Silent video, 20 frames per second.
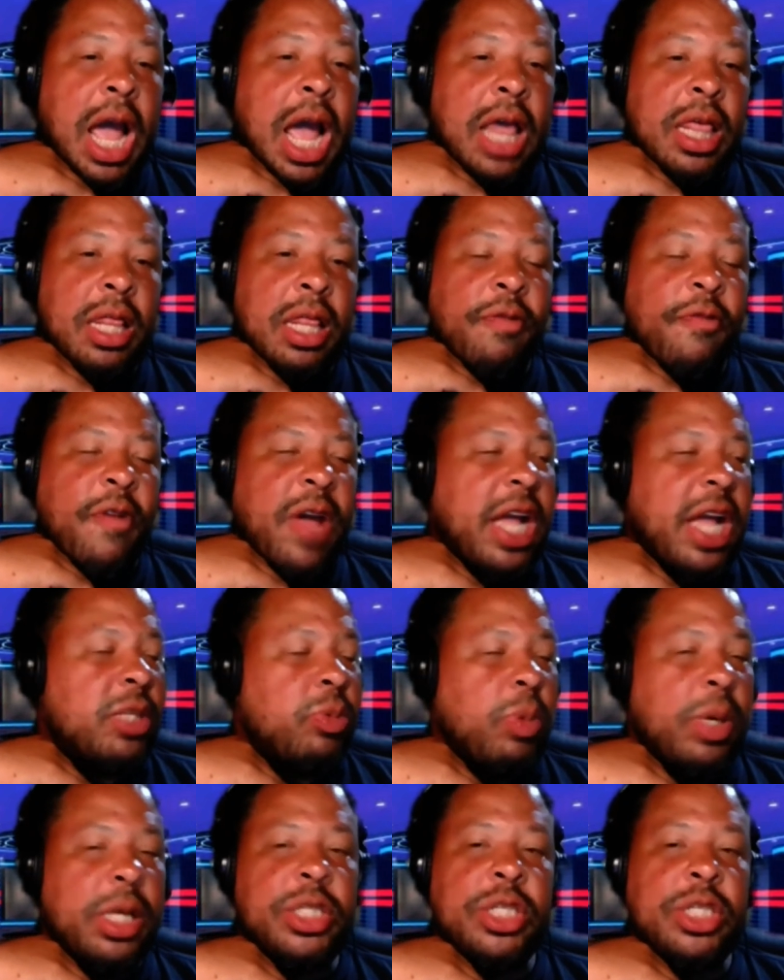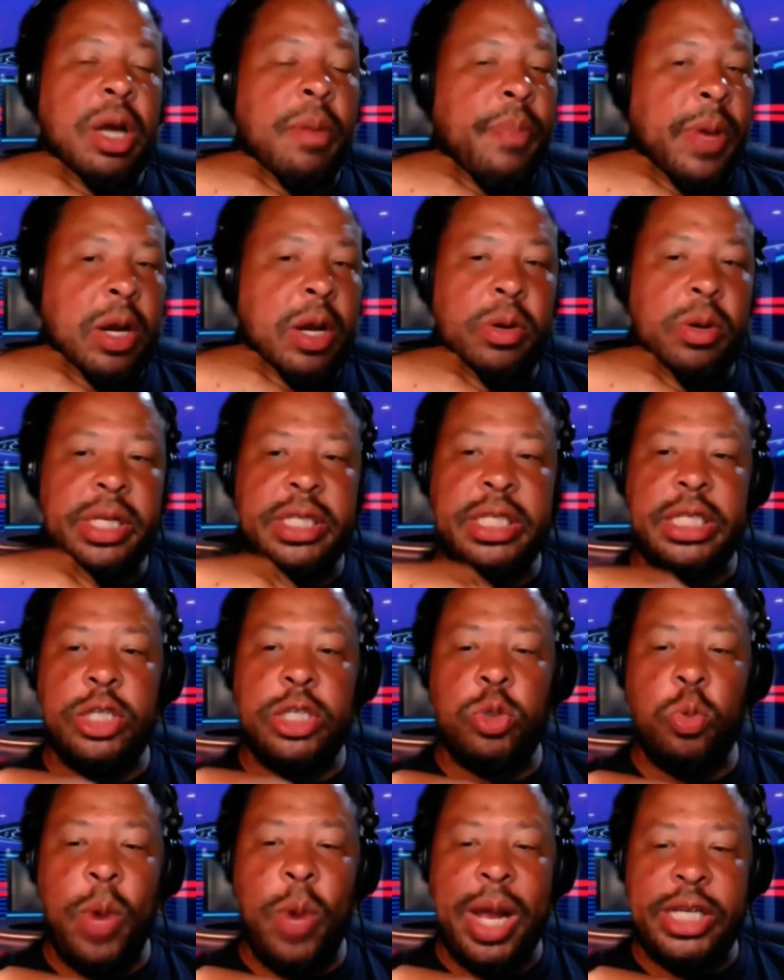and then the fans want to jump in on the
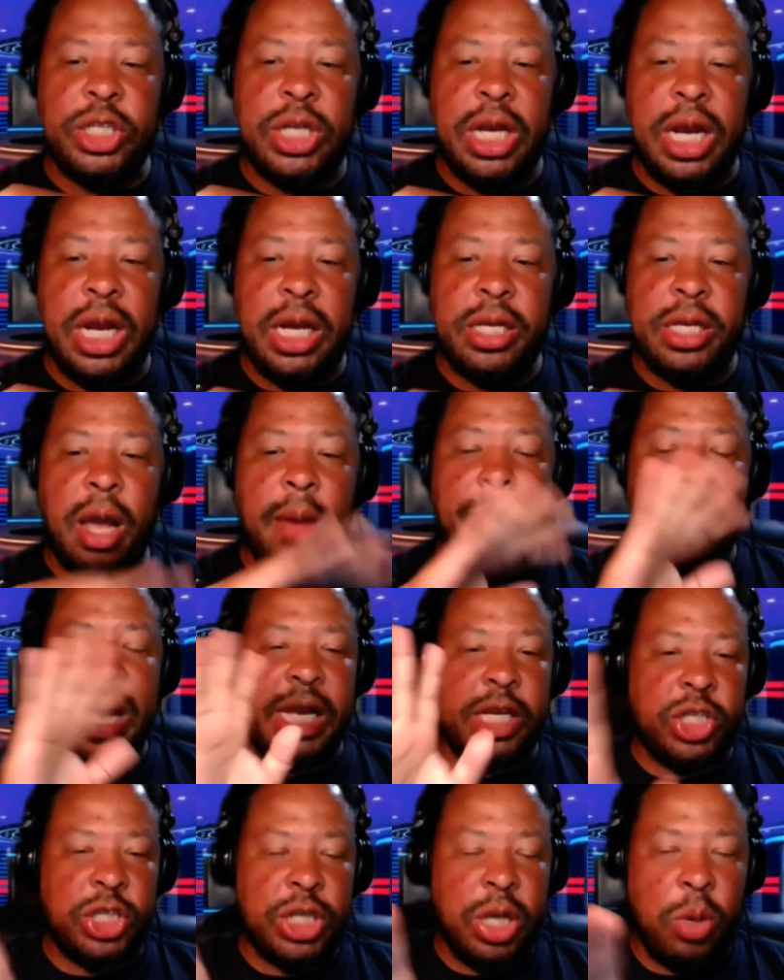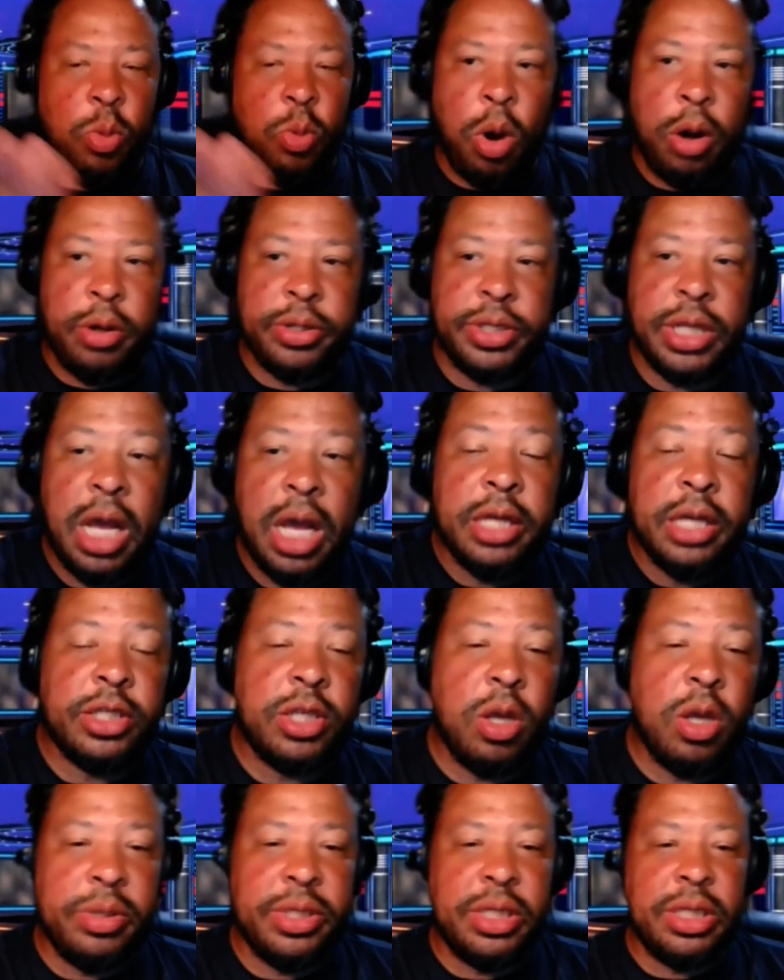situation. Y'all making shit worse,
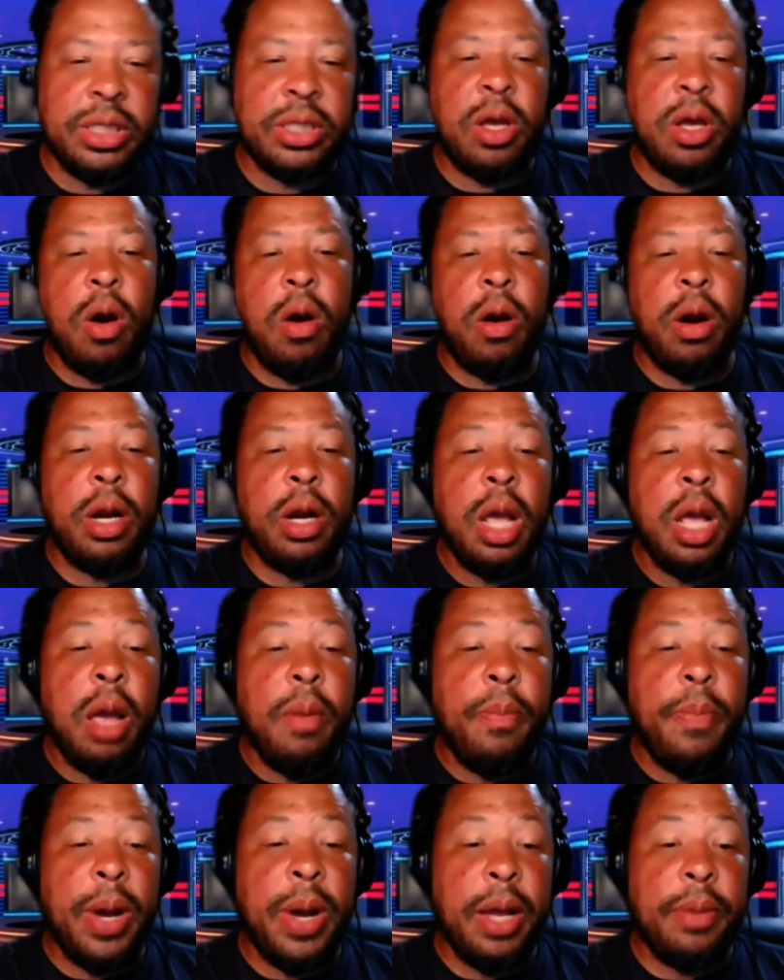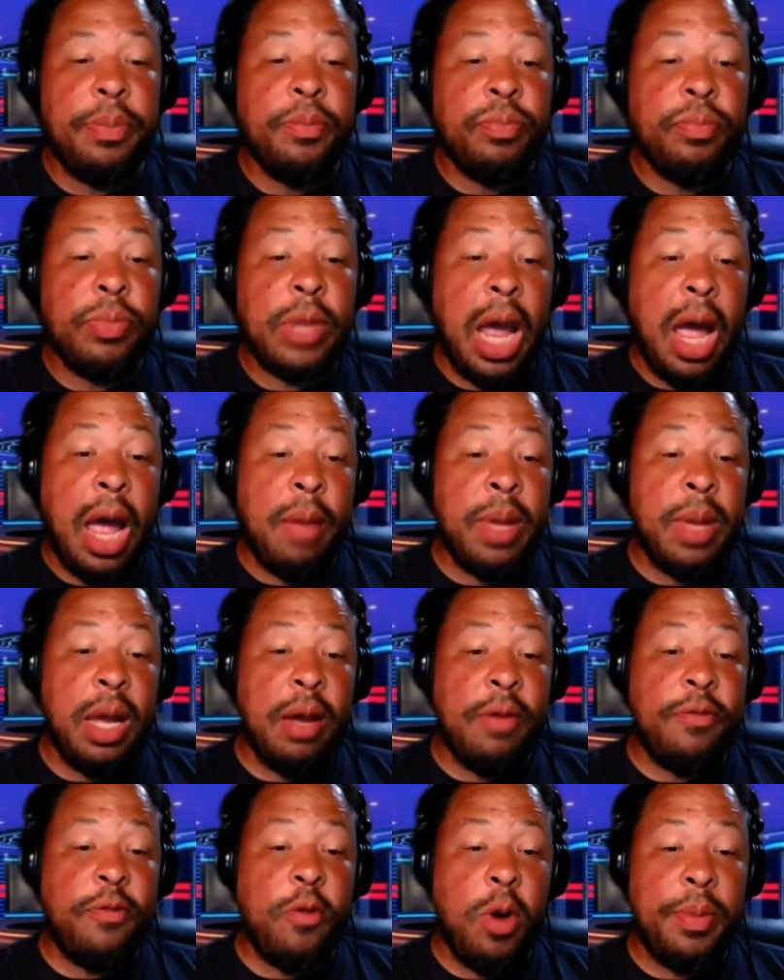so it's just hard. But I'm
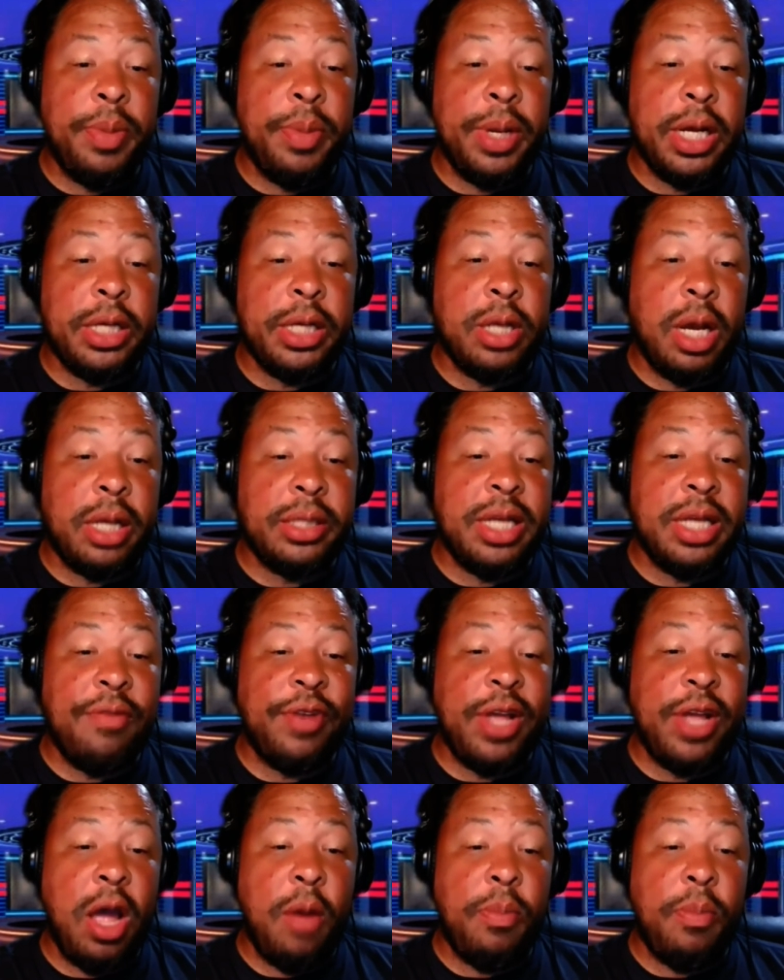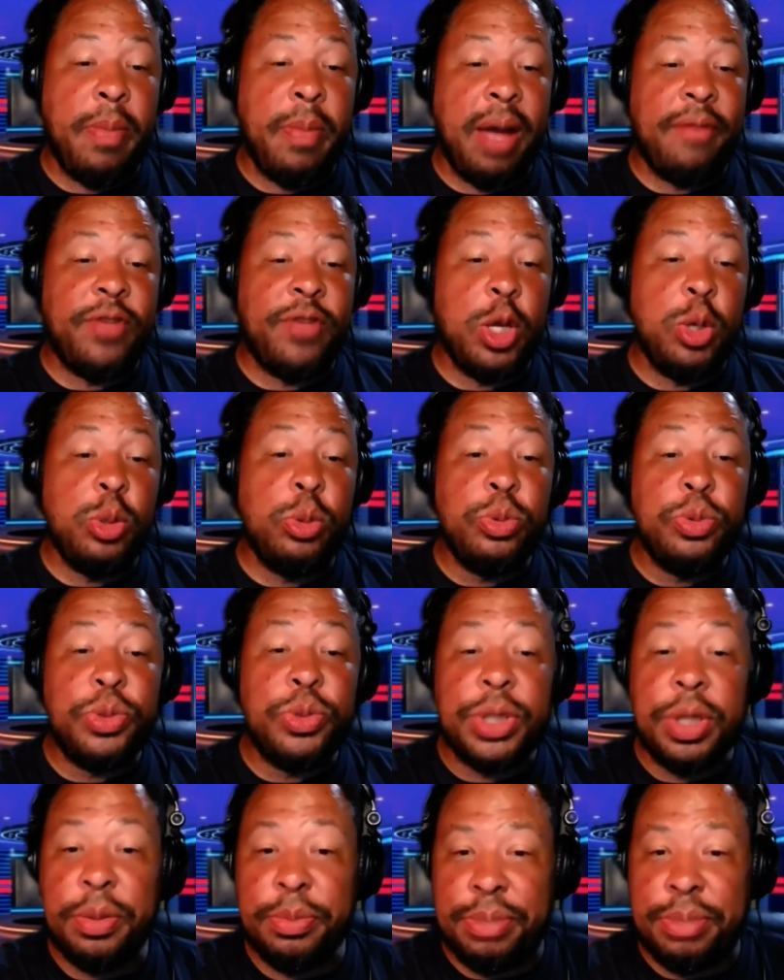here for it because y'all definitely helping my
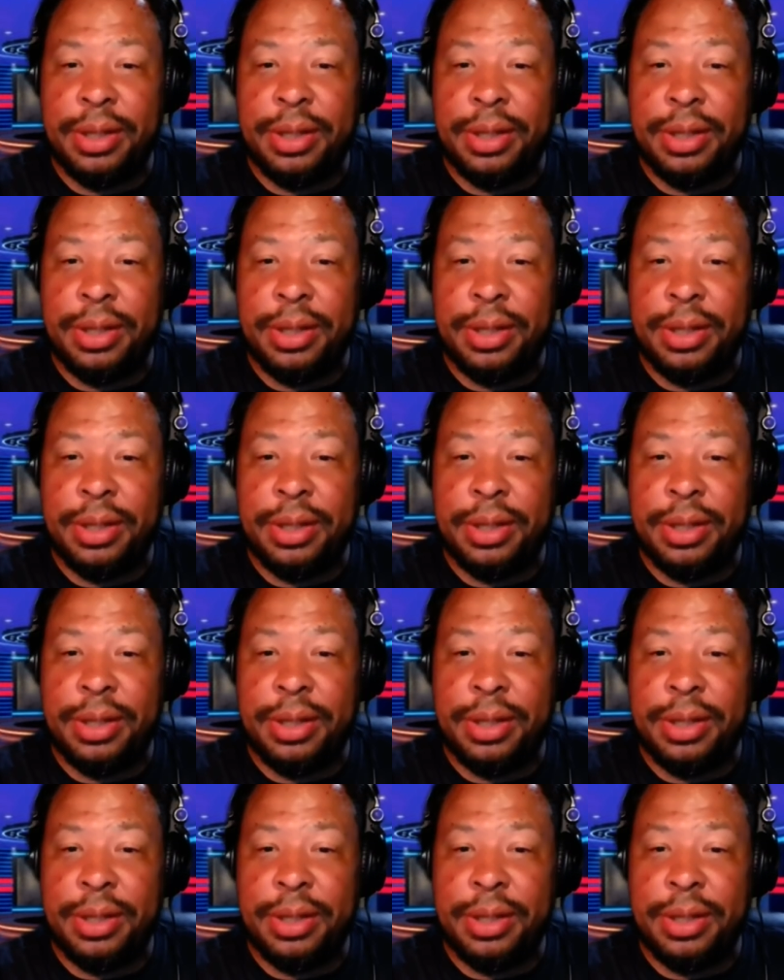views.